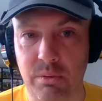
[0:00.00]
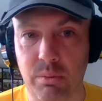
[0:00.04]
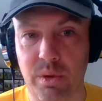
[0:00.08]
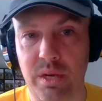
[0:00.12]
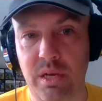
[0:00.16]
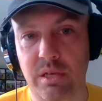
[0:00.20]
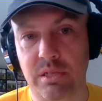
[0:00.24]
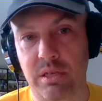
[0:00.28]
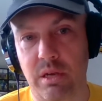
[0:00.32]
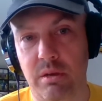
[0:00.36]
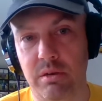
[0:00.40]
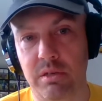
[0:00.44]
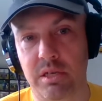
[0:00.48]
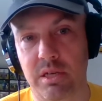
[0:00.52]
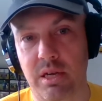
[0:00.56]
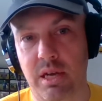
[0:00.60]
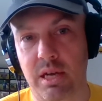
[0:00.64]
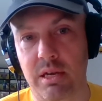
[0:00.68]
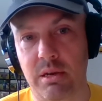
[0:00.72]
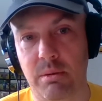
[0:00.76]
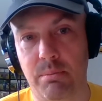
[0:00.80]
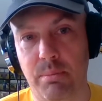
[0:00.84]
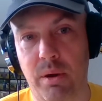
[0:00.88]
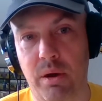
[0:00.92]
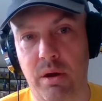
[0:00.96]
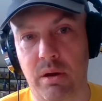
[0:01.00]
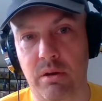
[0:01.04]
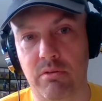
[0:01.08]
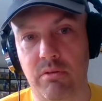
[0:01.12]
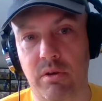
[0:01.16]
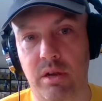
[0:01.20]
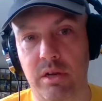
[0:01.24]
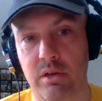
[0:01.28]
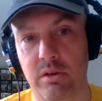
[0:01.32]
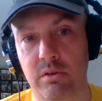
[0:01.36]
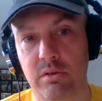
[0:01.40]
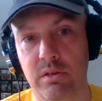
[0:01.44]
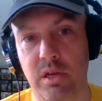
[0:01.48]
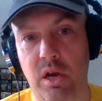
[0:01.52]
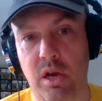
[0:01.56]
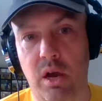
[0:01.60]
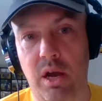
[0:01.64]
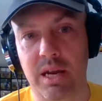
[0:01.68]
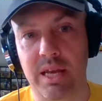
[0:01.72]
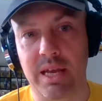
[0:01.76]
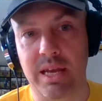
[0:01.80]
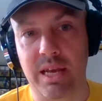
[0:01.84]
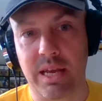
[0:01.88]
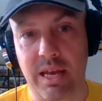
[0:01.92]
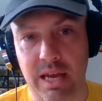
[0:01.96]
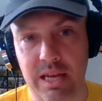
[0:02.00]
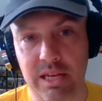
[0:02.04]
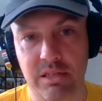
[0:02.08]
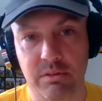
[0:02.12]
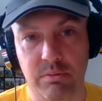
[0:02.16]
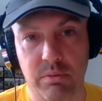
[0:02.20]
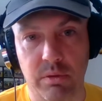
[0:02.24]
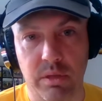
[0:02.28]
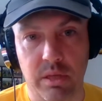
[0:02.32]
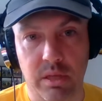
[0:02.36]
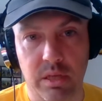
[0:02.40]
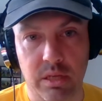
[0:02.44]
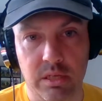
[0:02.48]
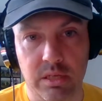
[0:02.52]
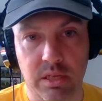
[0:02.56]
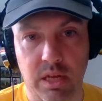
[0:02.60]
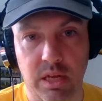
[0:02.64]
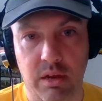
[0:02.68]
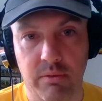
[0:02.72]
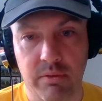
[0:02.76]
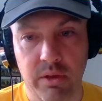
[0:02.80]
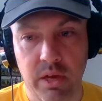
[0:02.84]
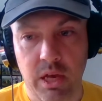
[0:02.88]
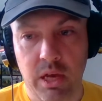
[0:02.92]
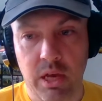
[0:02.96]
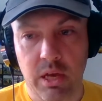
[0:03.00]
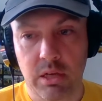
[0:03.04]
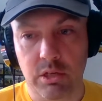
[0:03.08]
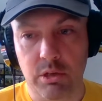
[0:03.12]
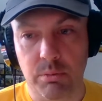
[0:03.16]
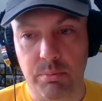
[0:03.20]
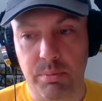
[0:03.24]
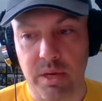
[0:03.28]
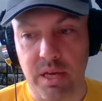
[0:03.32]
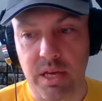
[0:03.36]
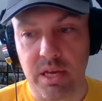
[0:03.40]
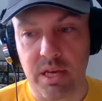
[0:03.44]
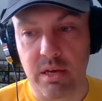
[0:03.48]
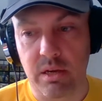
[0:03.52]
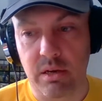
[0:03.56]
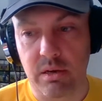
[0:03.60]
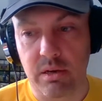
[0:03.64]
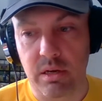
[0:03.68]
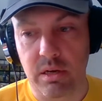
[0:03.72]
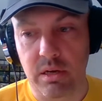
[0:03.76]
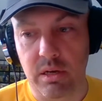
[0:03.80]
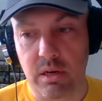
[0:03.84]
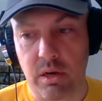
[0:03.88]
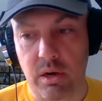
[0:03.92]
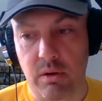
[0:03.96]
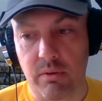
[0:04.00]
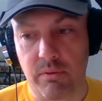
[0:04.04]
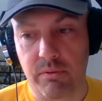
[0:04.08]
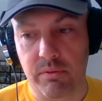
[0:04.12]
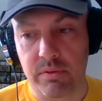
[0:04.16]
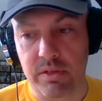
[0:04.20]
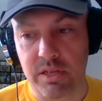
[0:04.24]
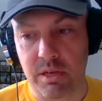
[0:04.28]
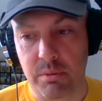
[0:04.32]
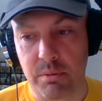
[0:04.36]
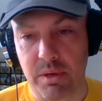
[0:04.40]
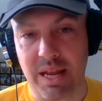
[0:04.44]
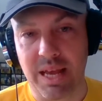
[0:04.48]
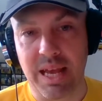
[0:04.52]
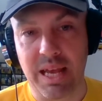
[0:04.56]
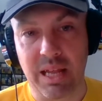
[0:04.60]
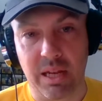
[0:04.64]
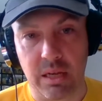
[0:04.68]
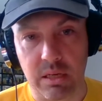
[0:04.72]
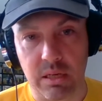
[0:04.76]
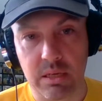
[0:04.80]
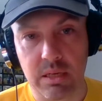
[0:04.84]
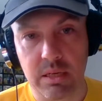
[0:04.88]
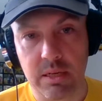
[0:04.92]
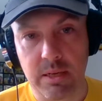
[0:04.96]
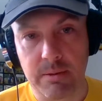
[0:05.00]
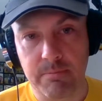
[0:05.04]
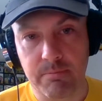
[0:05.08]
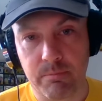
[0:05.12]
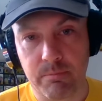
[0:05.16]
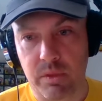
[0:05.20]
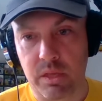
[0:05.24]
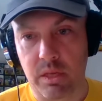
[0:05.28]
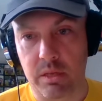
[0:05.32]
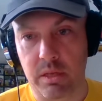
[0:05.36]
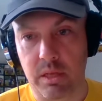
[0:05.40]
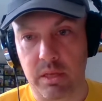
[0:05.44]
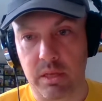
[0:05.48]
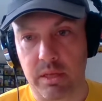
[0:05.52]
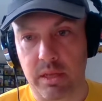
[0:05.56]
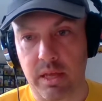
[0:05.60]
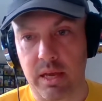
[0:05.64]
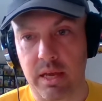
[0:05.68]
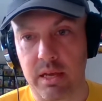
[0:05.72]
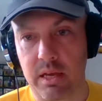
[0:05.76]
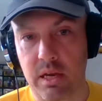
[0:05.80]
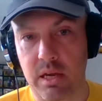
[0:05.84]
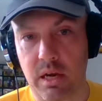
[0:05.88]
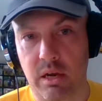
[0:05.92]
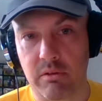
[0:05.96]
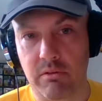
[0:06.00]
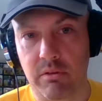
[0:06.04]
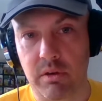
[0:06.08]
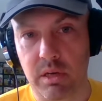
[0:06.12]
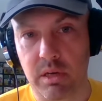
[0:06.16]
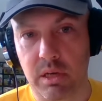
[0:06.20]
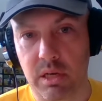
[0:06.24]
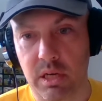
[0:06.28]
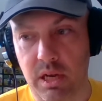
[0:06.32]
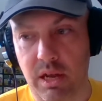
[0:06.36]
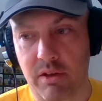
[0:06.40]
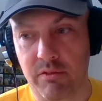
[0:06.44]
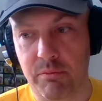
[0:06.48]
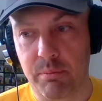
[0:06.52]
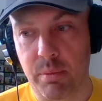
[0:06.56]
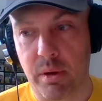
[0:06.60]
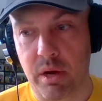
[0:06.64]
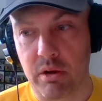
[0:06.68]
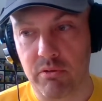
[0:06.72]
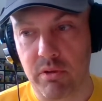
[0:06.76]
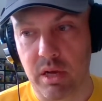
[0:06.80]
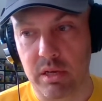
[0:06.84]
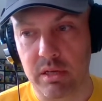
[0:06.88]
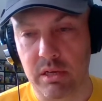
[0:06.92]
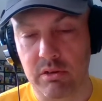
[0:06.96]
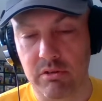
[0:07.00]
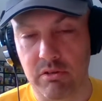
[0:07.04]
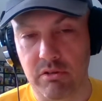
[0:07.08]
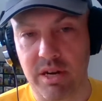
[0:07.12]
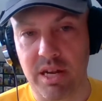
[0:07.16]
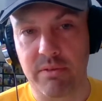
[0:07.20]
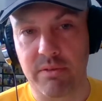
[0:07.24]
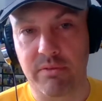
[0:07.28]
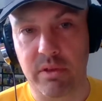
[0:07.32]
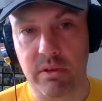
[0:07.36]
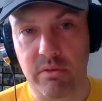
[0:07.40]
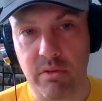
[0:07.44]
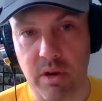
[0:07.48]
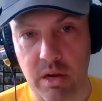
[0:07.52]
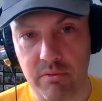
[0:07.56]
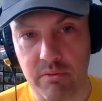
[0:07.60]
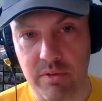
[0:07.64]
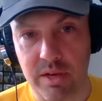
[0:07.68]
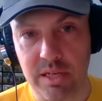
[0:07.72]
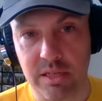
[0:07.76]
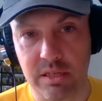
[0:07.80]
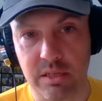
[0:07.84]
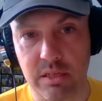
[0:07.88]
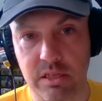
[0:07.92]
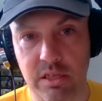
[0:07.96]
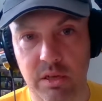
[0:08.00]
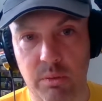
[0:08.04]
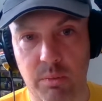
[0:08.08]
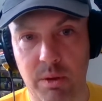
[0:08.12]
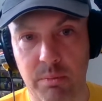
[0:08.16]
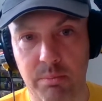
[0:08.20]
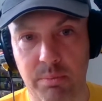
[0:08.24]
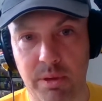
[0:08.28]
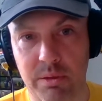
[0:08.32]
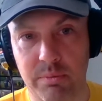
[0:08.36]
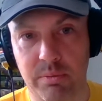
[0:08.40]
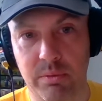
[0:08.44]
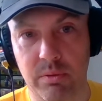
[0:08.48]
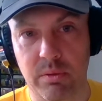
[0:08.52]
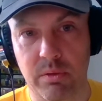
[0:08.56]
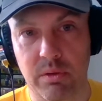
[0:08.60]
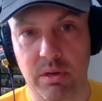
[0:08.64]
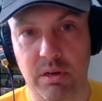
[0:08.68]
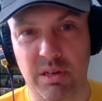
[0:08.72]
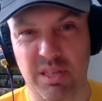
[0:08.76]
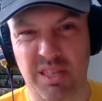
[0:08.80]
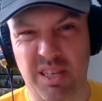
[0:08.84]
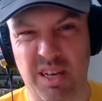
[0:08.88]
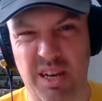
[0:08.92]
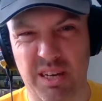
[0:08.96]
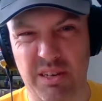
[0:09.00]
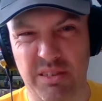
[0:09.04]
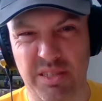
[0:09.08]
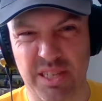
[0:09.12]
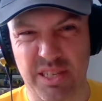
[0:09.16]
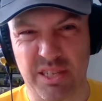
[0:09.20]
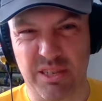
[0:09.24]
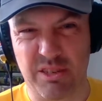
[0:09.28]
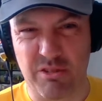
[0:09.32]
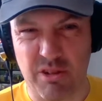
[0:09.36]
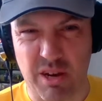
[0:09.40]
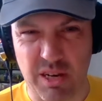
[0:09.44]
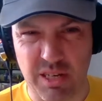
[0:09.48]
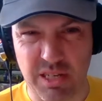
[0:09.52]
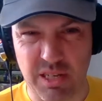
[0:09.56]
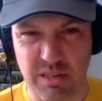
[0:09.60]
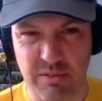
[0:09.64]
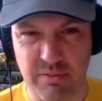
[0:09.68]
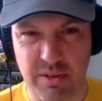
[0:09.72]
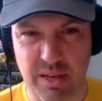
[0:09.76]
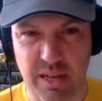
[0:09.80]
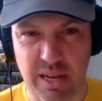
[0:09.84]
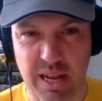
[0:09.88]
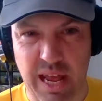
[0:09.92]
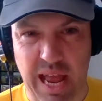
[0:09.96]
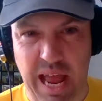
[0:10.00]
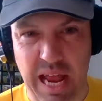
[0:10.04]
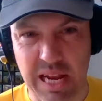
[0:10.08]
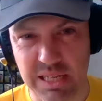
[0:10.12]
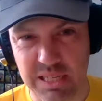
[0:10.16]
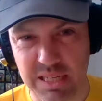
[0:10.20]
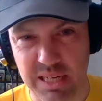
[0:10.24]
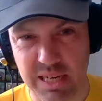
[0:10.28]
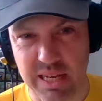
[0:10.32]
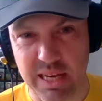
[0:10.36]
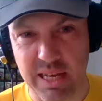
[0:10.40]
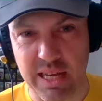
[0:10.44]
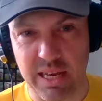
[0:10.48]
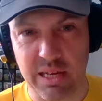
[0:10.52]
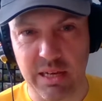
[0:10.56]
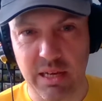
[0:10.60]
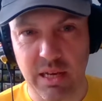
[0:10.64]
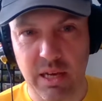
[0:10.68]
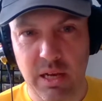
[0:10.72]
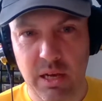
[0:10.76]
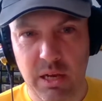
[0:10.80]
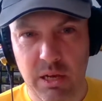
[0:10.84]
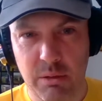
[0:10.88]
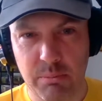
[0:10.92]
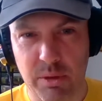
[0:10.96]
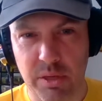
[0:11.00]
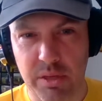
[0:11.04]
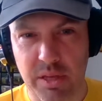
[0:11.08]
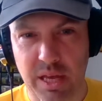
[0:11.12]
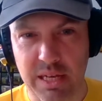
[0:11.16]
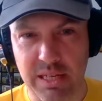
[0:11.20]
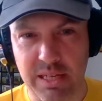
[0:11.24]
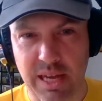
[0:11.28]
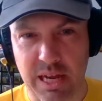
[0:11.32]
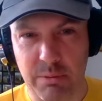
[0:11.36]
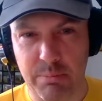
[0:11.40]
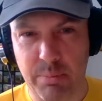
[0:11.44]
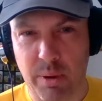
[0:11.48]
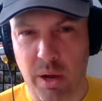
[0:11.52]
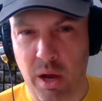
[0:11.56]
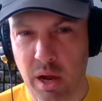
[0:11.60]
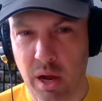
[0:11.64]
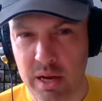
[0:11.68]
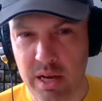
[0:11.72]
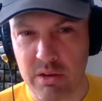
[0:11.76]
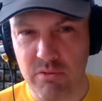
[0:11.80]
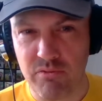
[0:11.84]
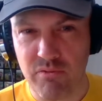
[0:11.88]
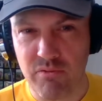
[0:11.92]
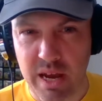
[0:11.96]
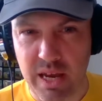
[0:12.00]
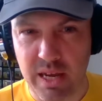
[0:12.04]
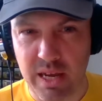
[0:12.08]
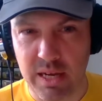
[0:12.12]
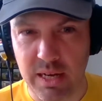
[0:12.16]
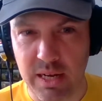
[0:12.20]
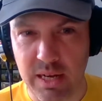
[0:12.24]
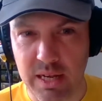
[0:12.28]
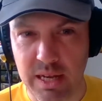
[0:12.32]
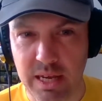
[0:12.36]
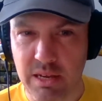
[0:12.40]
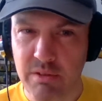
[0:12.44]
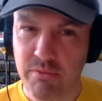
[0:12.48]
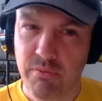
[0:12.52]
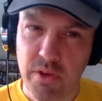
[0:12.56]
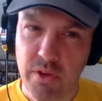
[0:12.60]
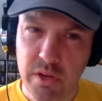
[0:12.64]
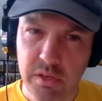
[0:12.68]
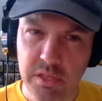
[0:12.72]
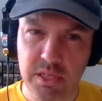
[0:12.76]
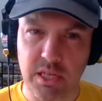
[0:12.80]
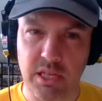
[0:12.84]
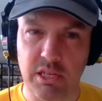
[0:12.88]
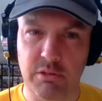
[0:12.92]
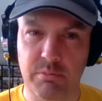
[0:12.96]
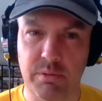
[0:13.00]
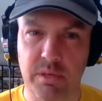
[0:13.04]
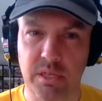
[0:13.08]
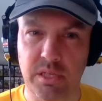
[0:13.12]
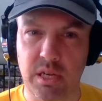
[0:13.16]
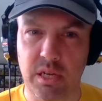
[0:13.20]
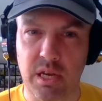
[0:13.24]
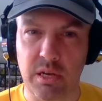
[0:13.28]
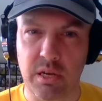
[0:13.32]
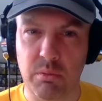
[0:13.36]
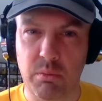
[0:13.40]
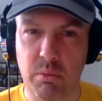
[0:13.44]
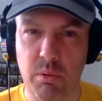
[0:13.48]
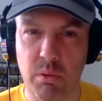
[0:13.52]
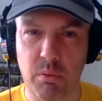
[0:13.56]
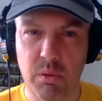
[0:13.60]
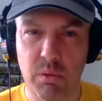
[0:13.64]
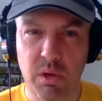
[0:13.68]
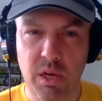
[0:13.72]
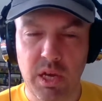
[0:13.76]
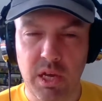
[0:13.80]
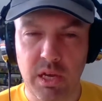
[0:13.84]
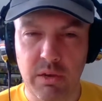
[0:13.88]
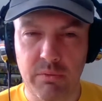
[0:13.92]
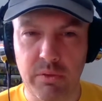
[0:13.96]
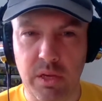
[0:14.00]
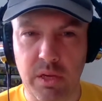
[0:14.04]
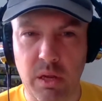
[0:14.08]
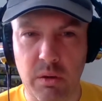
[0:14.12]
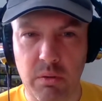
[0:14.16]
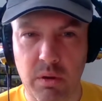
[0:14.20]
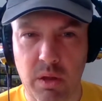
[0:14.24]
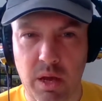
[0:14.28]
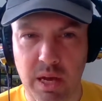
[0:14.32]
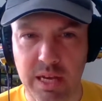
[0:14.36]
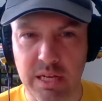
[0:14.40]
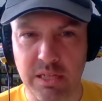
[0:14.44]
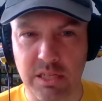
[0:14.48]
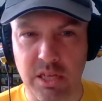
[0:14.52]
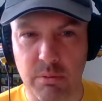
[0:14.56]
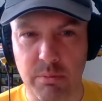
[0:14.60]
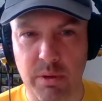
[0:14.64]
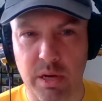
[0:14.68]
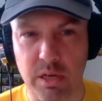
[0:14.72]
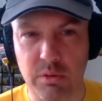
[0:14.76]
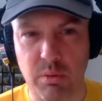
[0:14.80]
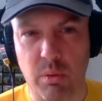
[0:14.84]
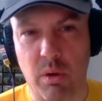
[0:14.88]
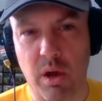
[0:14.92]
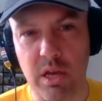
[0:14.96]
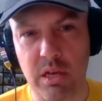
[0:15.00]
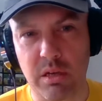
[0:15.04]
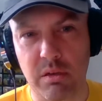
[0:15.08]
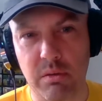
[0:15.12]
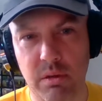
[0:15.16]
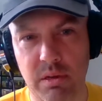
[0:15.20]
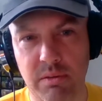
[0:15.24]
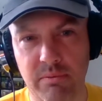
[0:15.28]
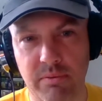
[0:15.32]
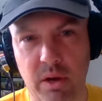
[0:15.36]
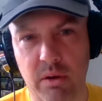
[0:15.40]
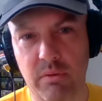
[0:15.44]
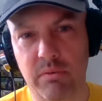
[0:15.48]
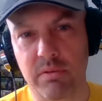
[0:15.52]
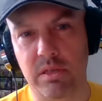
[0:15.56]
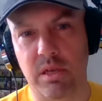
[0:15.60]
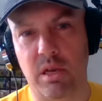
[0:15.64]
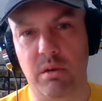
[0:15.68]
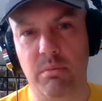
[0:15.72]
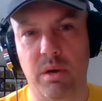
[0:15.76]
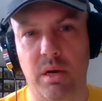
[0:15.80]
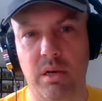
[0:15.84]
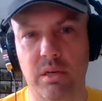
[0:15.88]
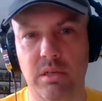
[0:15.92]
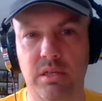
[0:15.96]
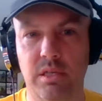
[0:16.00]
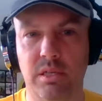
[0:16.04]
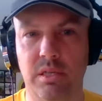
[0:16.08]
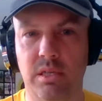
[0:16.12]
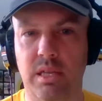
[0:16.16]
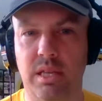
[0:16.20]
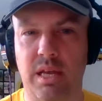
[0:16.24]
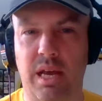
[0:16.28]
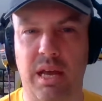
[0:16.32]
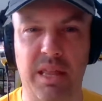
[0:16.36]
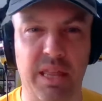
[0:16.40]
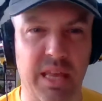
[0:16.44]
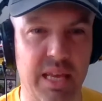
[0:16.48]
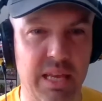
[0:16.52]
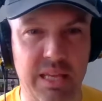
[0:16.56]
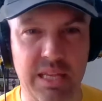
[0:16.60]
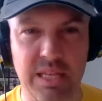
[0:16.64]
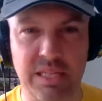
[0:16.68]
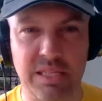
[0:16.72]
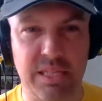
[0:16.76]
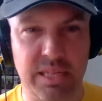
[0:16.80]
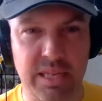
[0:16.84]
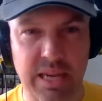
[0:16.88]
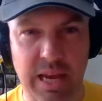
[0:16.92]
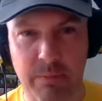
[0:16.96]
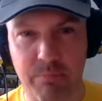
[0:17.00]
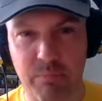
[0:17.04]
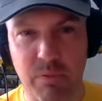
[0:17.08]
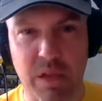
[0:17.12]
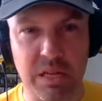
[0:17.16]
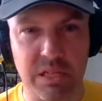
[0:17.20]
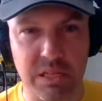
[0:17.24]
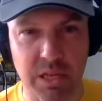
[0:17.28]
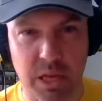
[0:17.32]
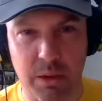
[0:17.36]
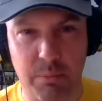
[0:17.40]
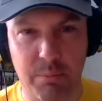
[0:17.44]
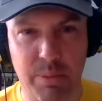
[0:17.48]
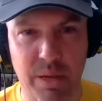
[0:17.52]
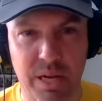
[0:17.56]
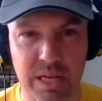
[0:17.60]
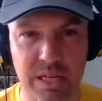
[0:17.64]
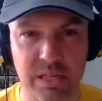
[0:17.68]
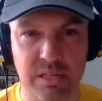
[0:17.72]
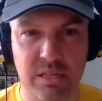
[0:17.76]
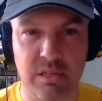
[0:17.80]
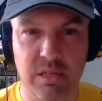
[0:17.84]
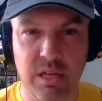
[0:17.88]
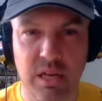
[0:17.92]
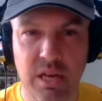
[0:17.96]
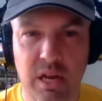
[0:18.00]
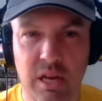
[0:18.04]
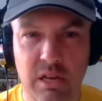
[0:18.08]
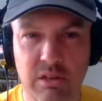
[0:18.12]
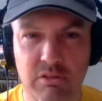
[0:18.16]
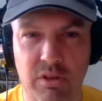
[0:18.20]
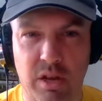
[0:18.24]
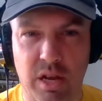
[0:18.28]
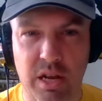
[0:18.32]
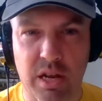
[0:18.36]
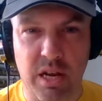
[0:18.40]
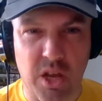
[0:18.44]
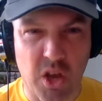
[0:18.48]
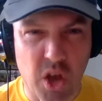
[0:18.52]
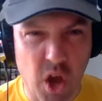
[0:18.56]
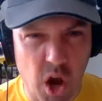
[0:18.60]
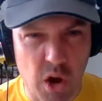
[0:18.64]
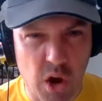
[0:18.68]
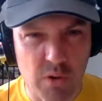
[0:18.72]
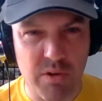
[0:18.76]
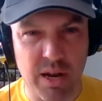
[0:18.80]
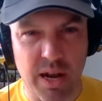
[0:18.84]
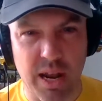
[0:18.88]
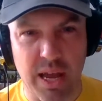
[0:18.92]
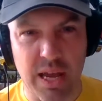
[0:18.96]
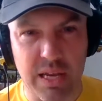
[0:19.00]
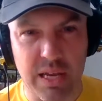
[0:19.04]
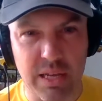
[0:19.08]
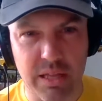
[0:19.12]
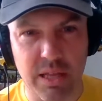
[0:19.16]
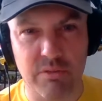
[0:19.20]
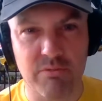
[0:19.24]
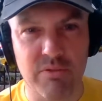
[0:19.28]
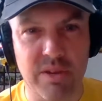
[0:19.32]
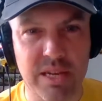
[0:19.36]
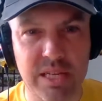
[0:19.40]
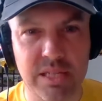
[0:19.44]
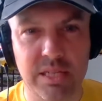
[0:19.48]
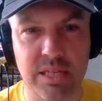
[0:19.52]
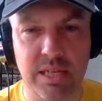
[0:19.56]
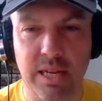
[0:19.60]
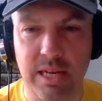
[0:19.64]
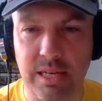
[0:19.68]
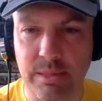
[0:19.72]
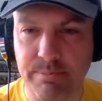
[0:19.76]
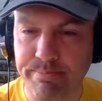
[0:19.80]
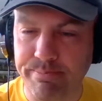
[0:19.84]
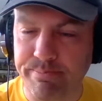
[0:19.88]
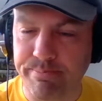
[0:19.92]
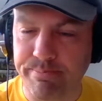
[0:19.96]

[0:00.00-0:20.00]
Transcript: We associate a parkrunner who's highly engaged with this stuff to be of similar ilk, that they love parkrun, are in it for the right reasons. So when people are kind of destructive and anti it, but they take part in it regularly, it confuses us, because you're like, well, if you don't like it so much, why are you involved so much? And I think that's that ability to try and correlate their reasoning.